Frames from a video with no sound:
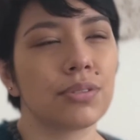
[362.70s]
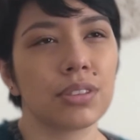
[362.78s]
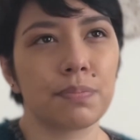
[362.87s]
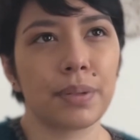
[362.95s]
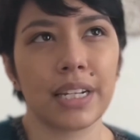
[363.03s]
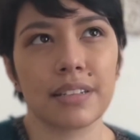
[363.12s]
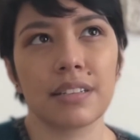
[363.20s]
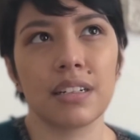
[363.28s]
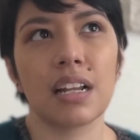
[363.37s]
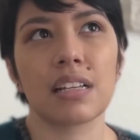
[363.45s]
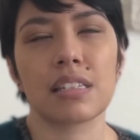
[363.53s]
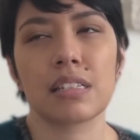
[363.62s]
I would place it
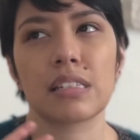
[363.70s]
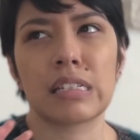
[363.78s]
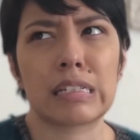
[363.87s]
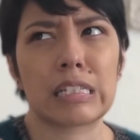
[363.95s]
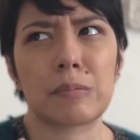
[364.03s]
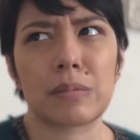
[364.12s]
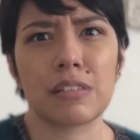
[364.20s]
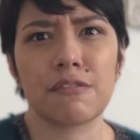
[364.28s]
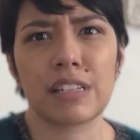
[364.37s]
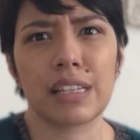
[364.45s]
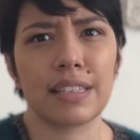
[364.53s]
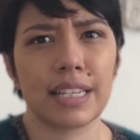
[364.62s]
as in a
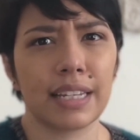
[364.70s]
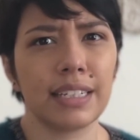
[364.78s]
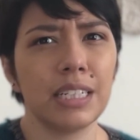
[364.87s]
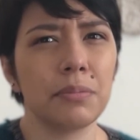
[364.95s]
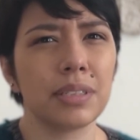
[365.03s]
specific decade,